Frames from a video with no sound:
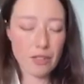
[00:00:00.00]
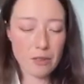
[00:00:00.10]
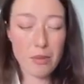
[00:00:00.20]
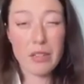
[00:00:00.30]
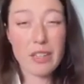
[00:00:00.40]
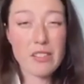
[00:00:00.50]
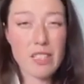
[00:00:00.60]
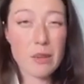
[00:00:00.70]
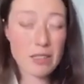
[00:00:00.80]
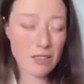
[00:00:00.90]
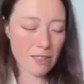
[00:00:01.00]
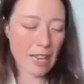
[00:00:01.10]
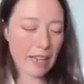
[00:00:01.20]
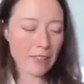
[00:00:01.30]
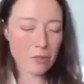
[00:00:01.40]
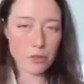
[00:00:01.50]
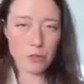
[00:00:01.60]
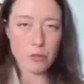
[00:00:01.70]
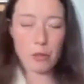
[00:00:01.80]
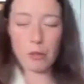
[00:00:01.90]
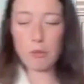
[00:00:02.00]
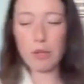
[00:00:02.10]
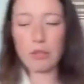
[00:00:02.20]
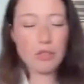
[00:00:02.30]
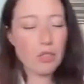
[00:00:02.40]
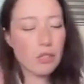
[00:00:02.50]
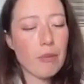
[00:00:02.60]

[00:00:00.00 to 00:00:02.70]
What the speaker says: than something like seaweed snacks, which are more brittle,